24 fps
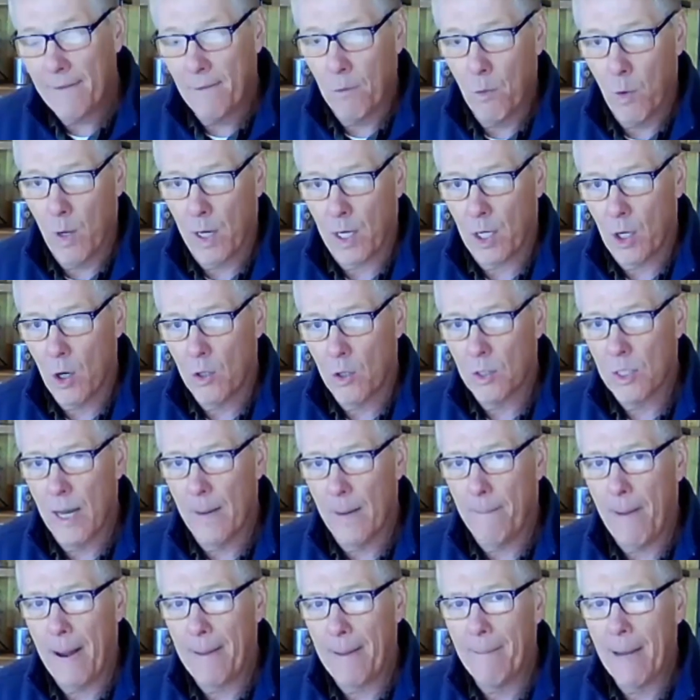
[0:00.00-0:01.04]
of work goes
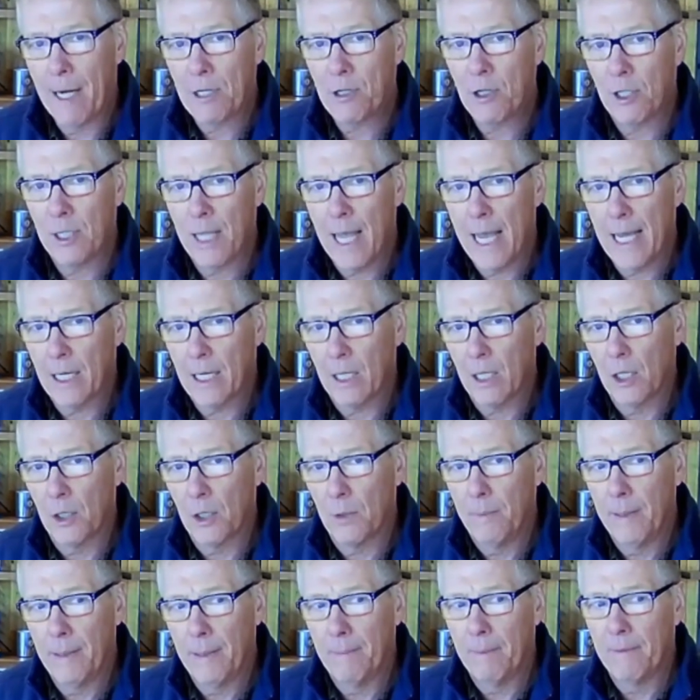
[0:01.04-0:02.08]
up. I mentioned that a little
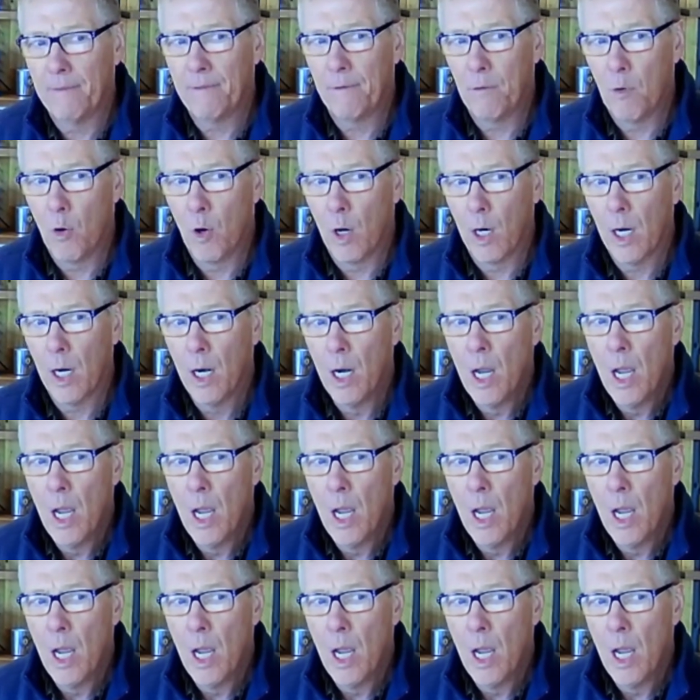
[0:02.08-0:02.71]
bit before,